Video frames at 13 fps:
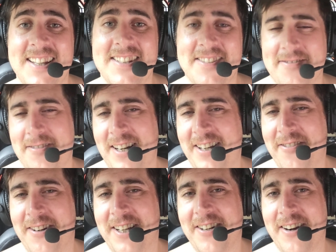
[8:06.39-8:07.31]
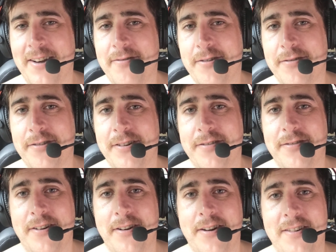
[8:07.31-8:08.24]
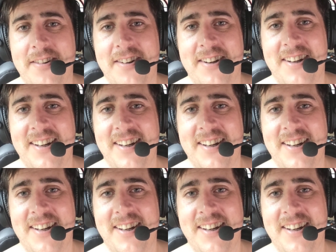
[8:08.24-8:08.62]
So I'm really, really grateful for